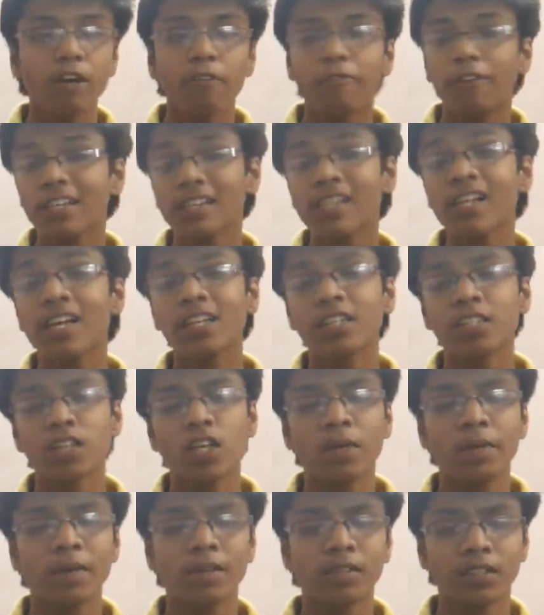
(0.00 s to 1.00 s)
Firstly, let us
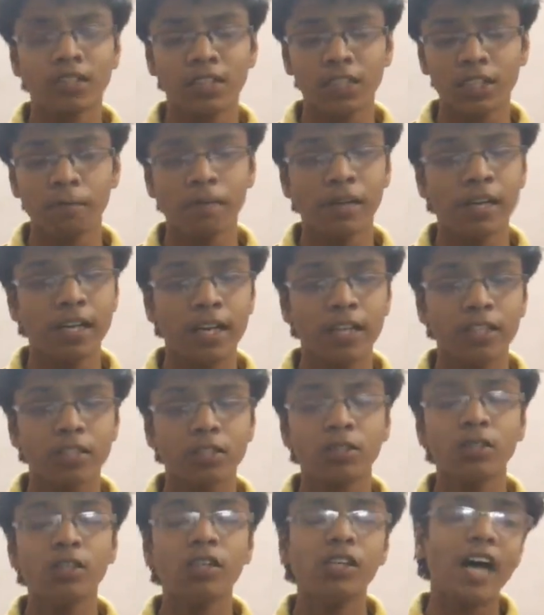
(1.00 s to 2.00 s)
talk about the display.
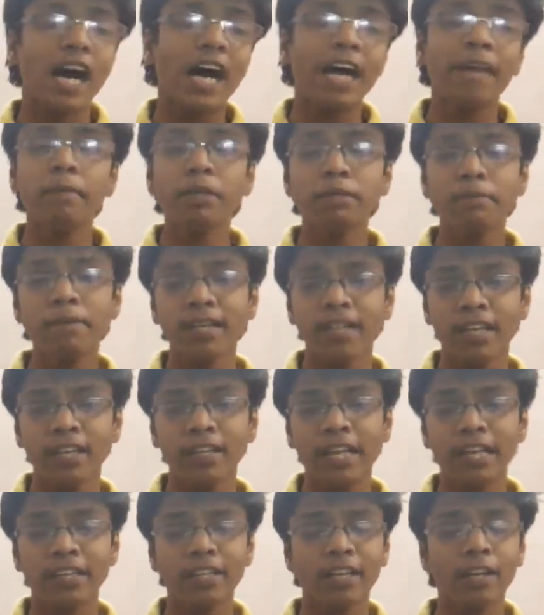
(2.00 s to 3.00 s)
So I'm
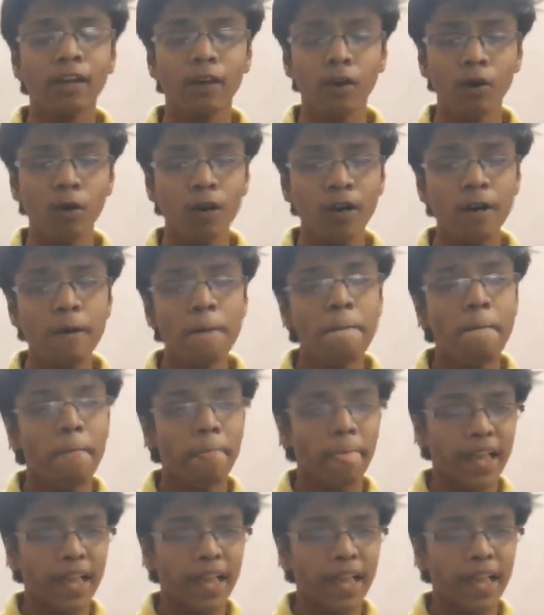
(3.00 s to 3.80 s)
expecting that the lower